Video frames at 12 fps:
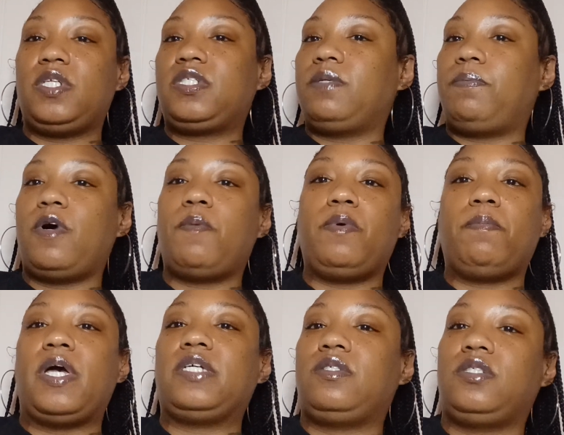It's the puppet
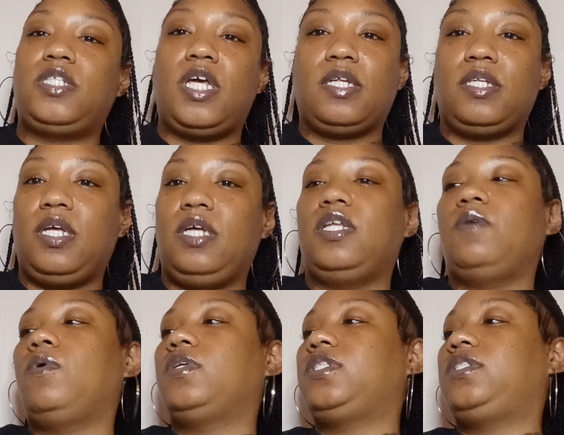master technique. They
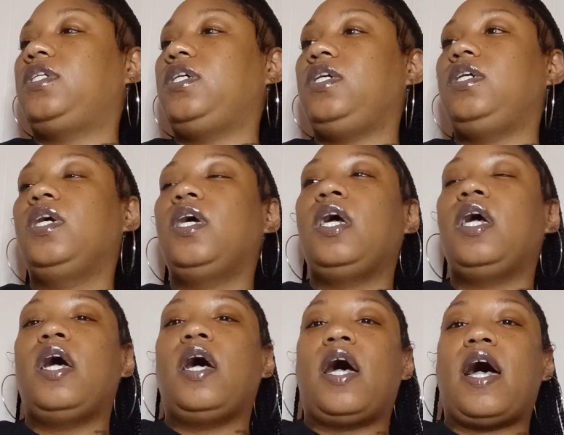want to see
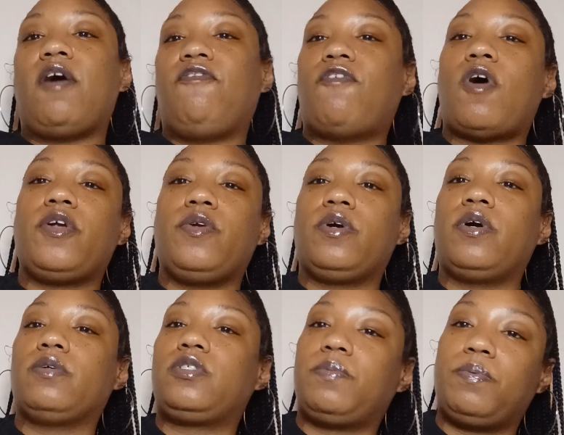how far you'll
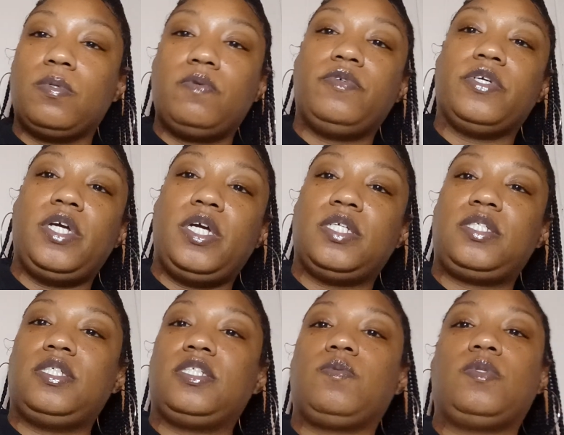go to prove your
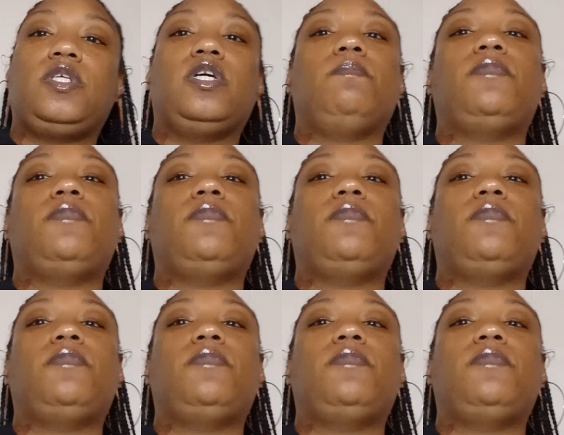innocence with them.